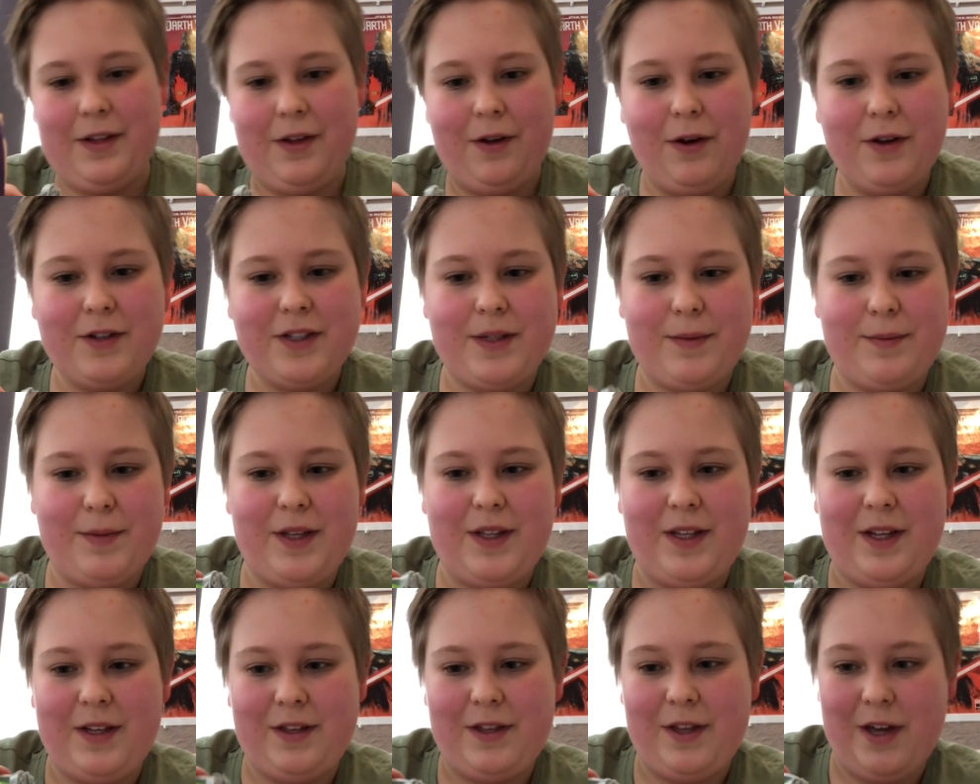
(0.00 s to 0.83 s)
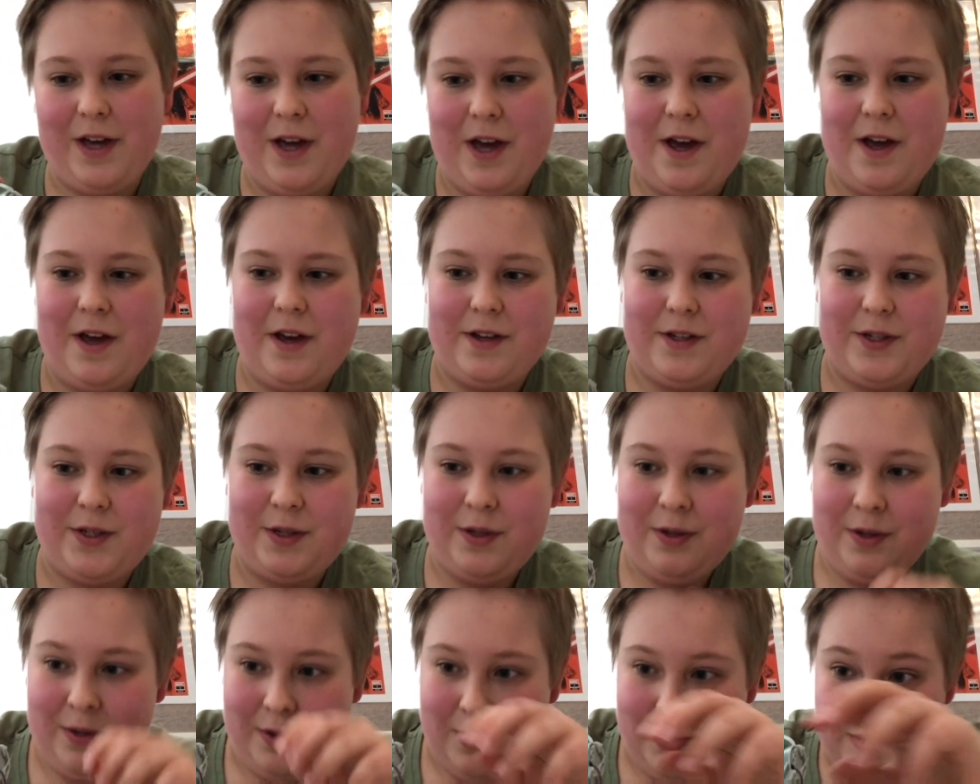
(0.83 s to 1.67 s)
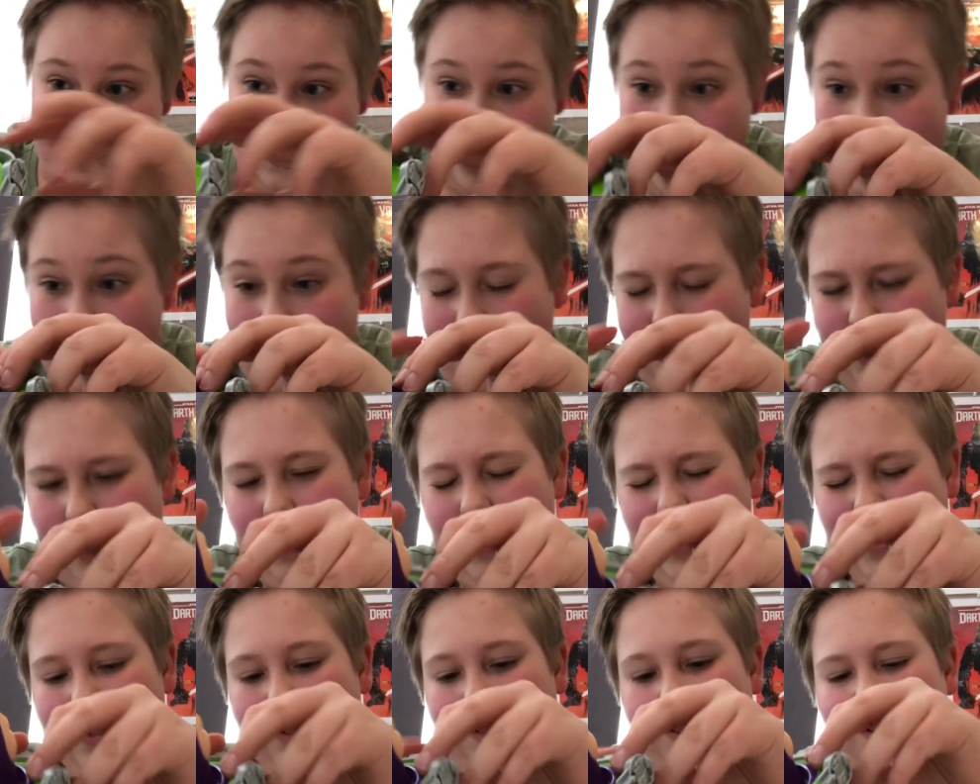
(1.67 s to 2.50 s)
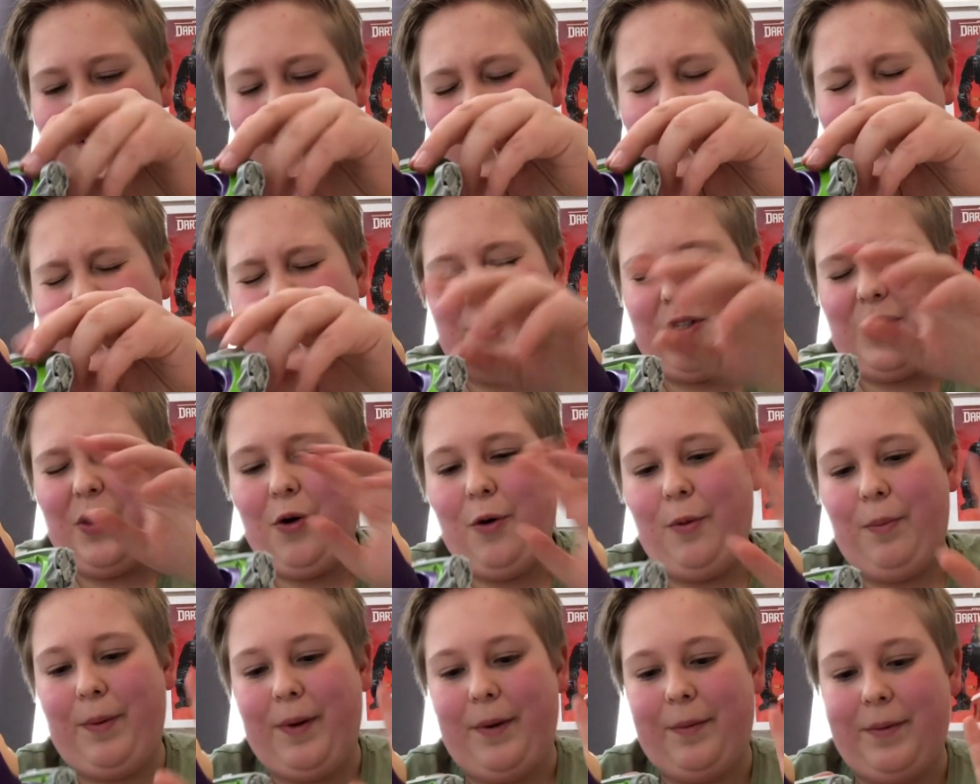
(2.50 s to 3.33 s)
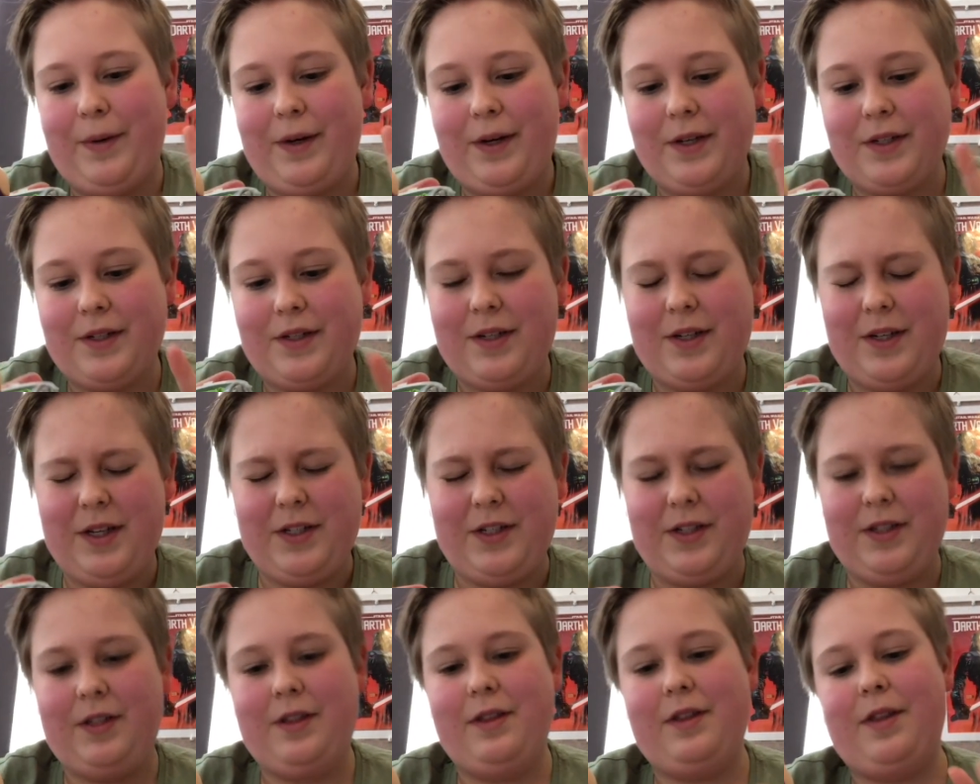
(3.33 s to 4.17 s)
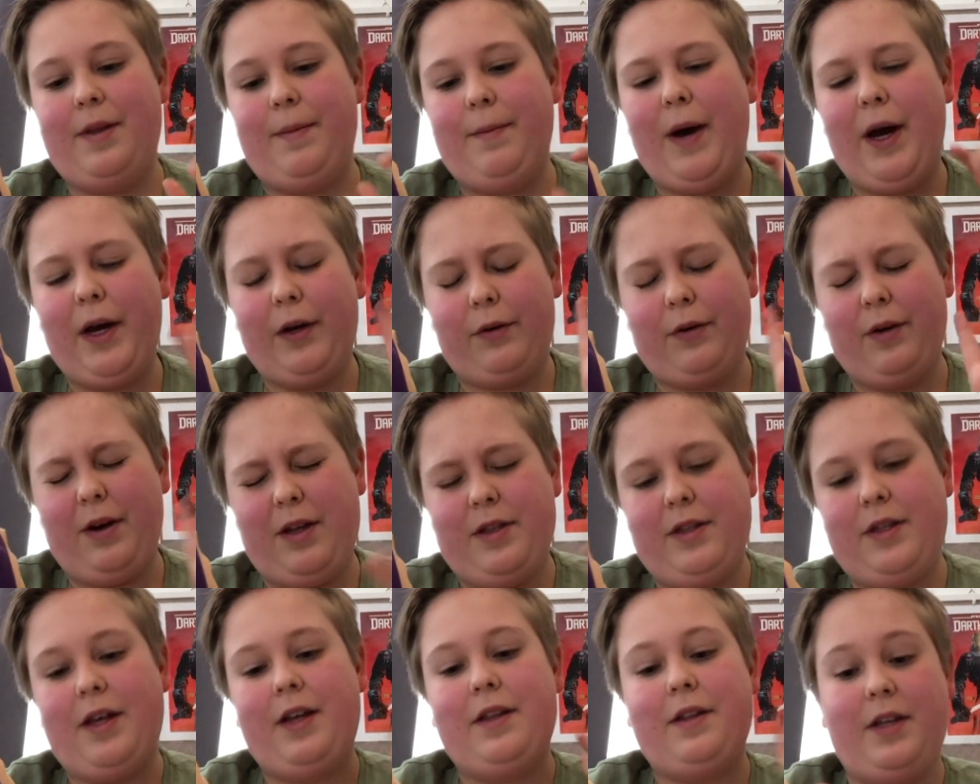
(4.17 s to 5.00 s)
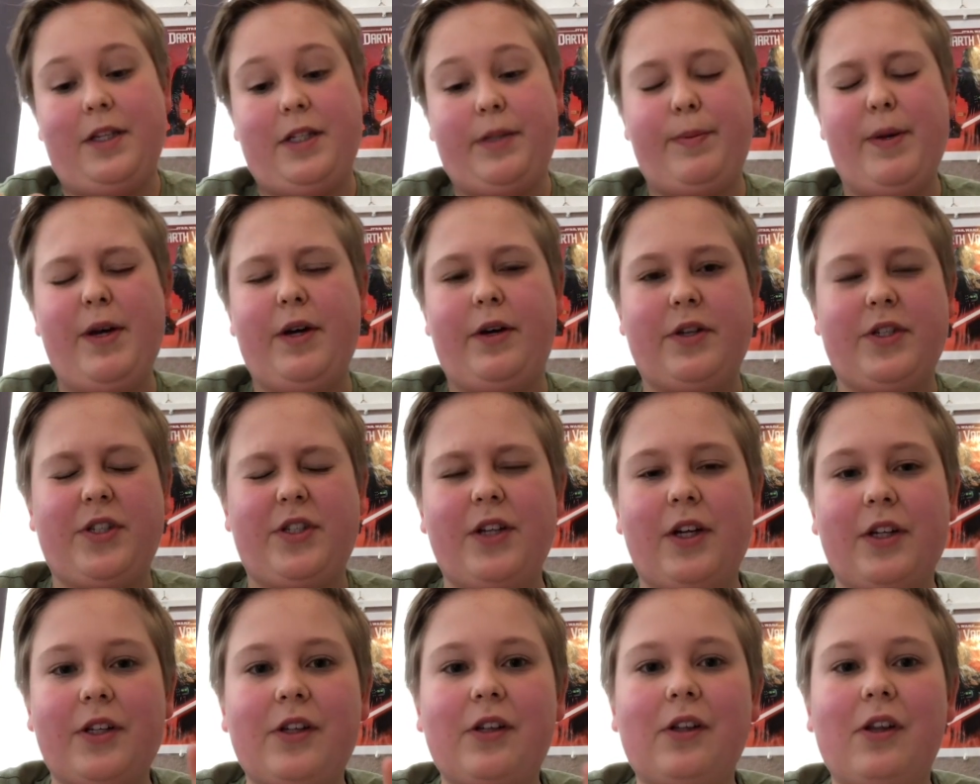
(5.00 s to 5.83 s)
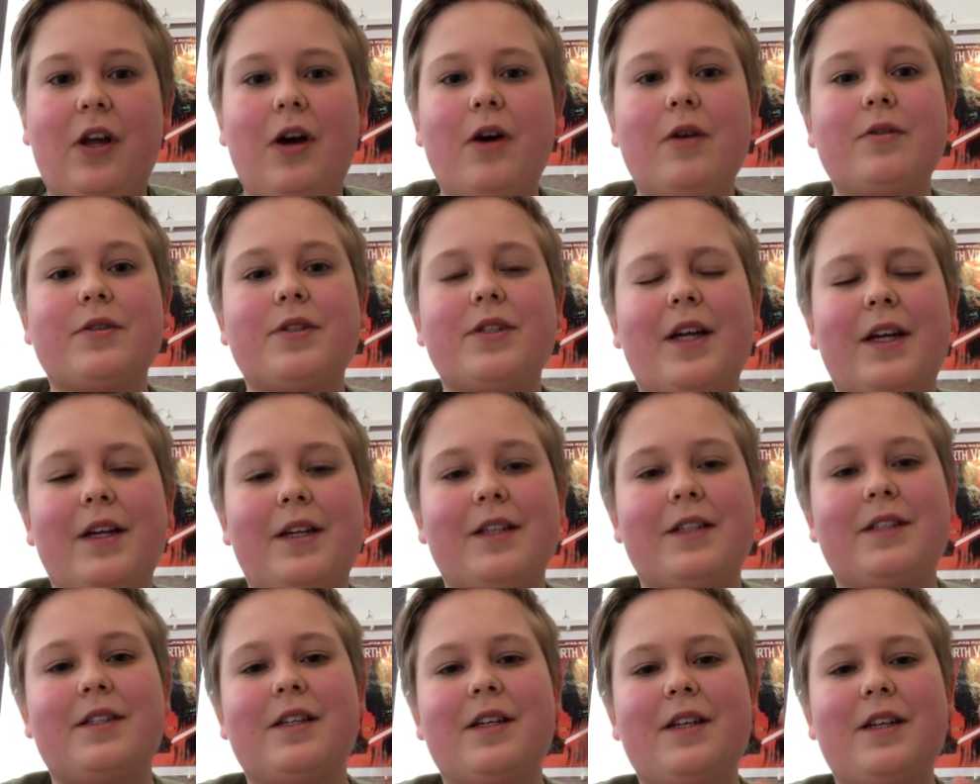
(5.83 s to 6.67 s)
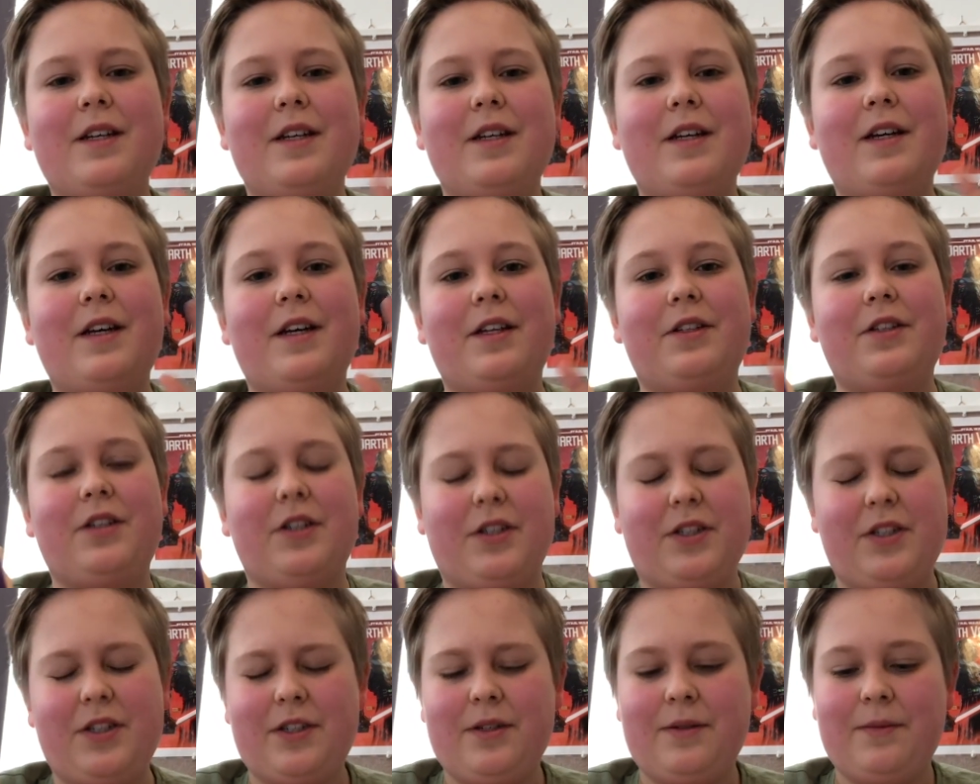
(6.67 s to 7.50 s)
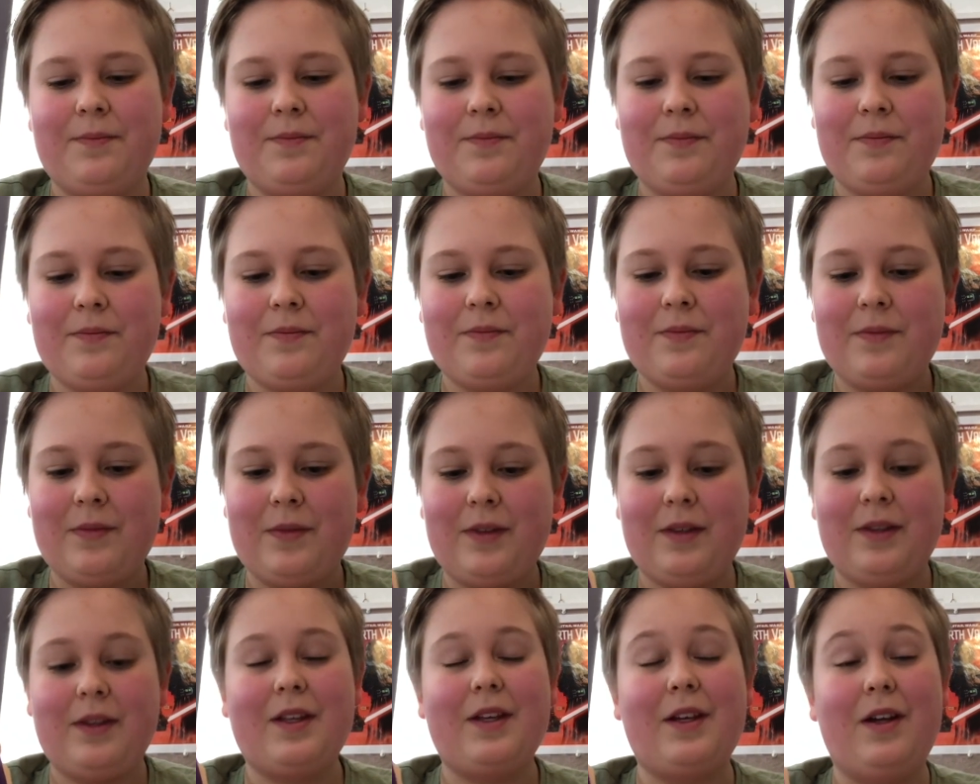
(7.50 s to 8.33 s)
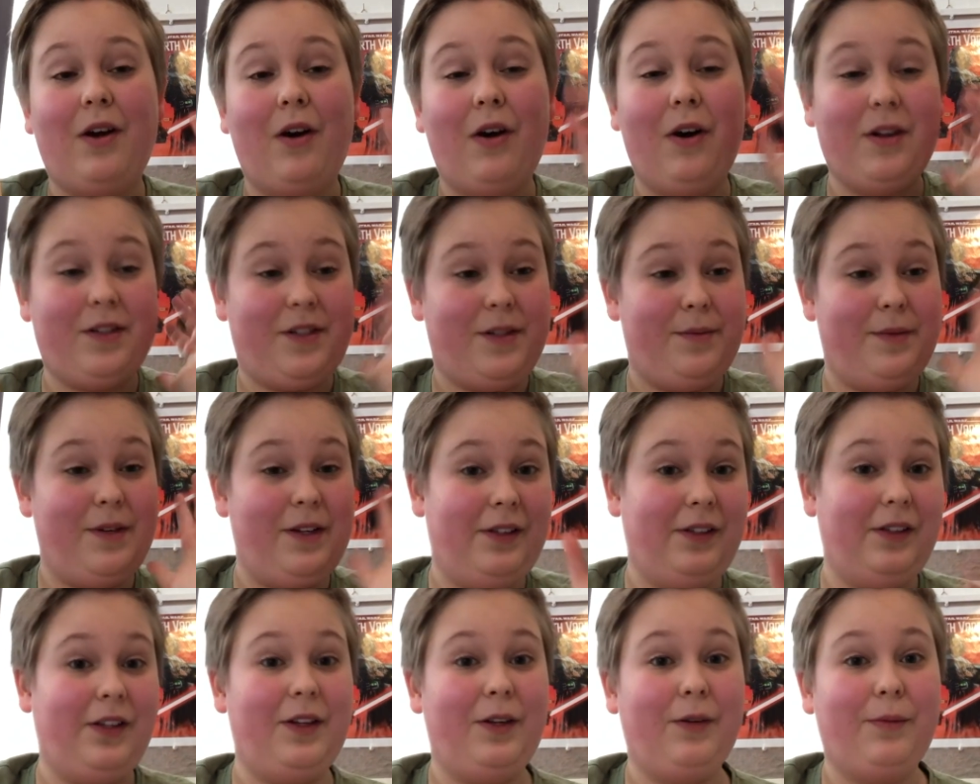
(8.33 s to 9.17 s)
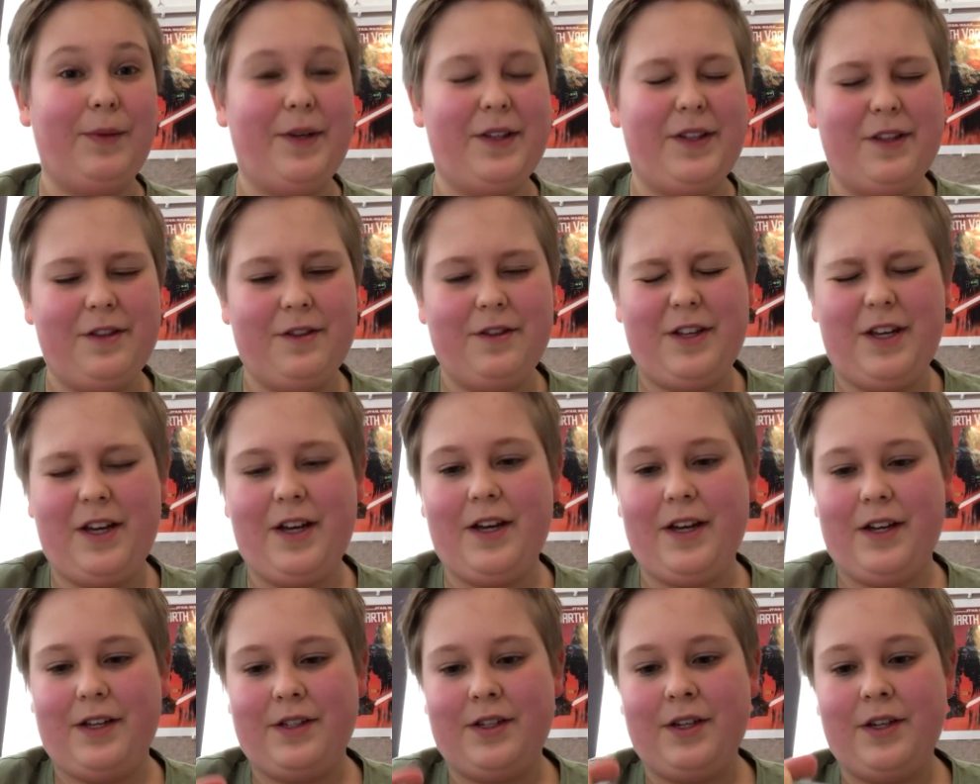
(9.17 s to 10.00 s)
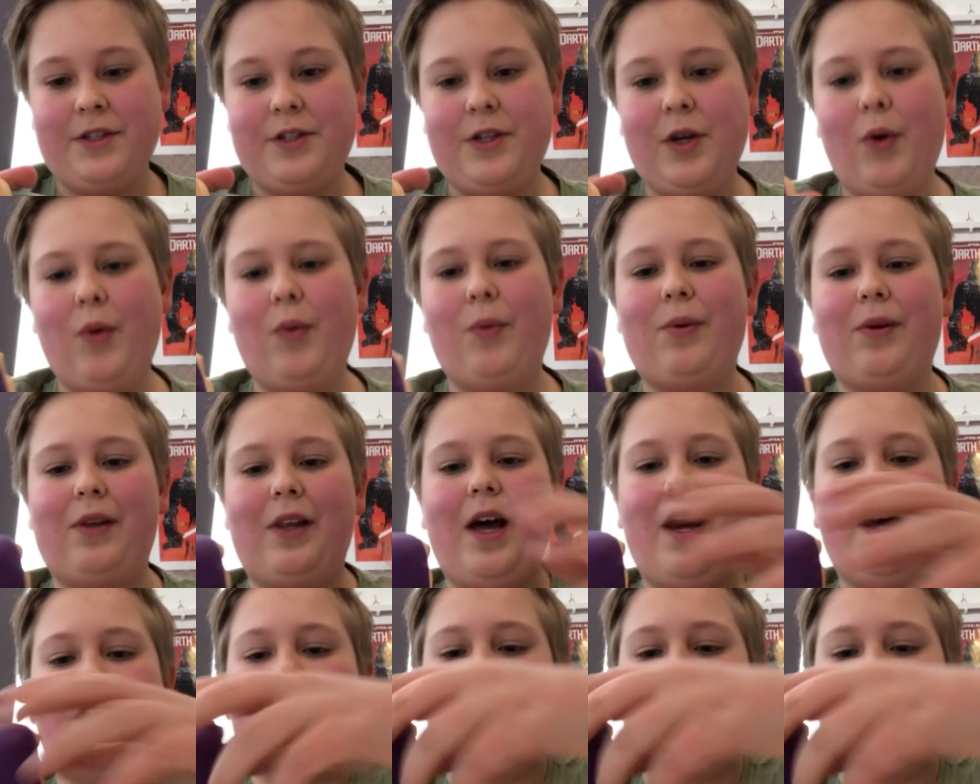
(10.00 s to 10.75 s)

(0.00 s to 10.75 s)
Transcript: hurts a bit in the ears when he's open, because then the speaker is not closed, and it just hurts a little bit in the ears. So I'm glad